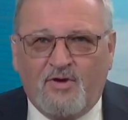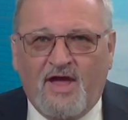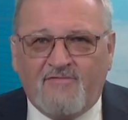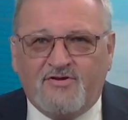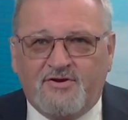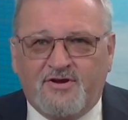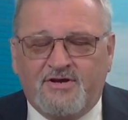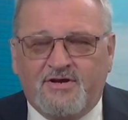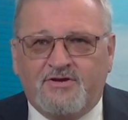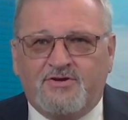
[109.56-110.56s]
We have
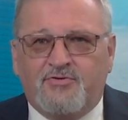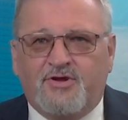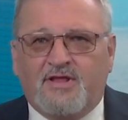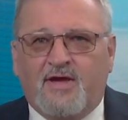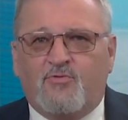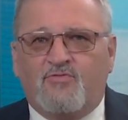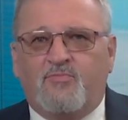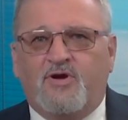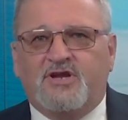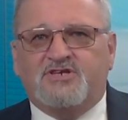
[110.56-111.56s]
indeed, and in doing that,
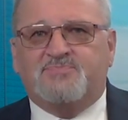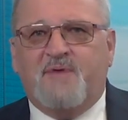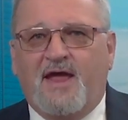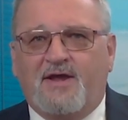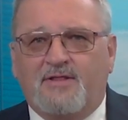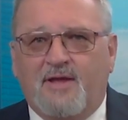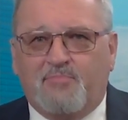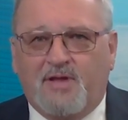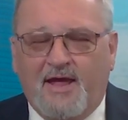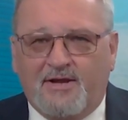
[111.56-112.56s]
we've been expanding
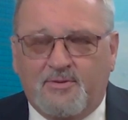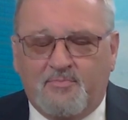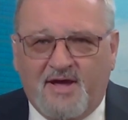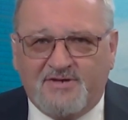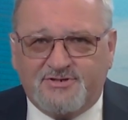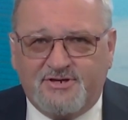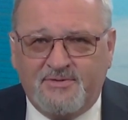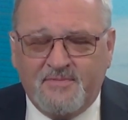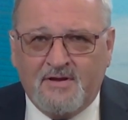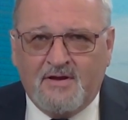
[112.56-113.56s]
their plant capacity.